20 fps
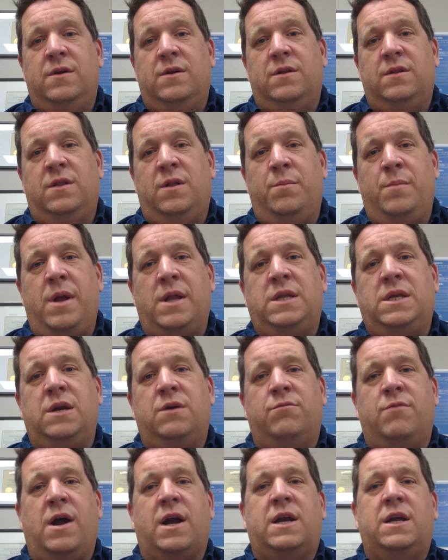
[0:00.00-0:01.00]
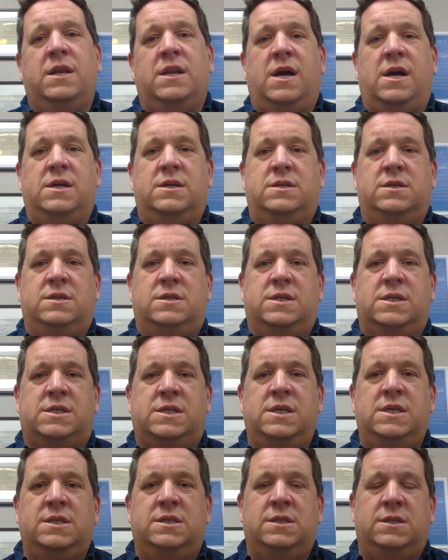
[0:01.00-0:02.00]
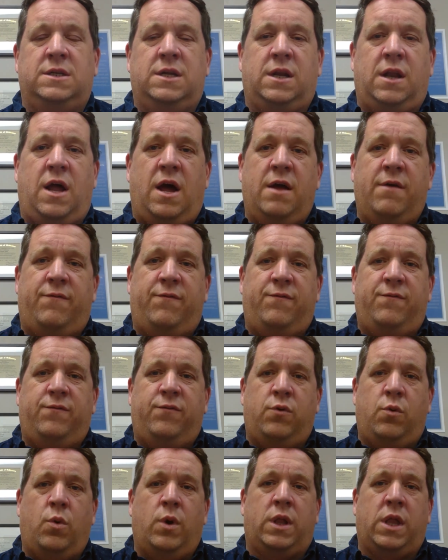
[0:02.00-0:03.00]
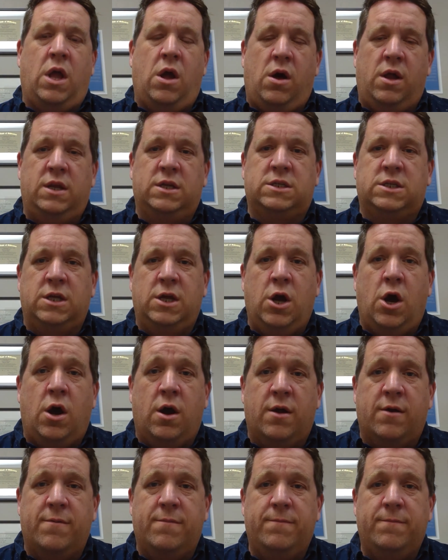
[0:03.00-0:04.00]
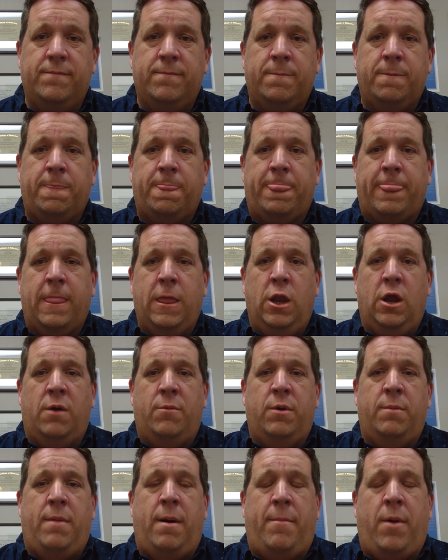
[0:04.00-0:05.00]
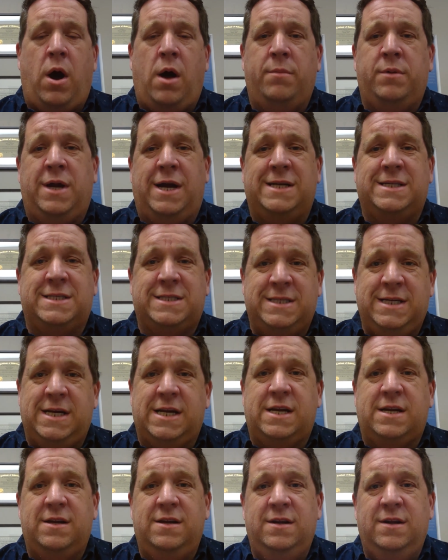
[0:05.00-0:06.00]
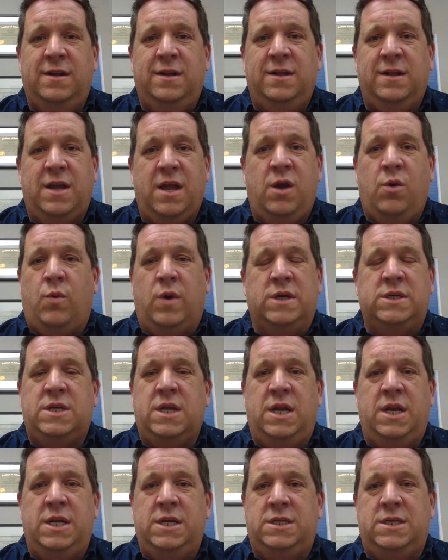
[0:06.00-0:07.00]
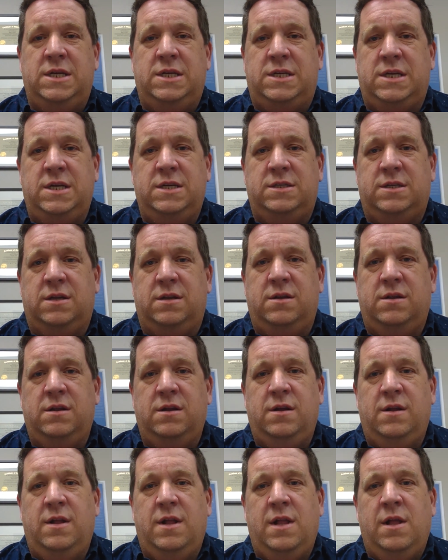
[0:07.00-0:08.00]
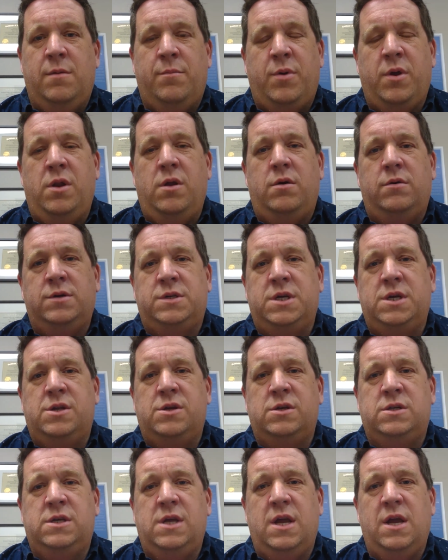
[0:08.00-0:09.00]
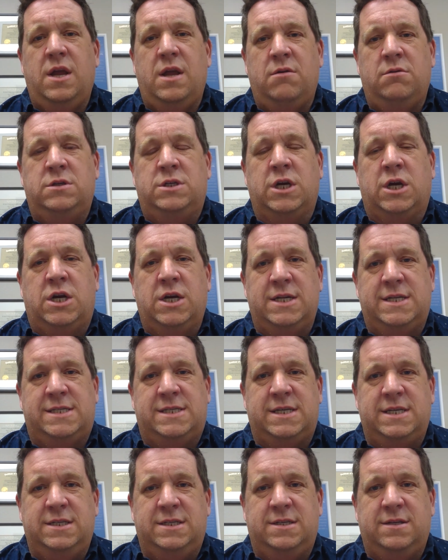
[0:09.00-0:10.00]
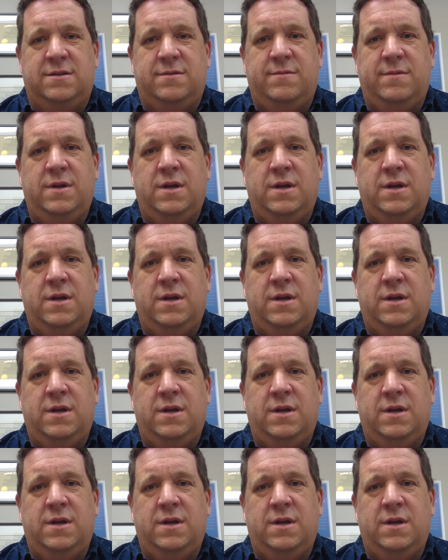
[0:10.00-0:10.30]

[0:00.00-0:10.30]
Lamenting recognizes the seasons in life for what they honestly are. When my mom got sick, it wasn't an easy season. But it was interesting. It was a good season.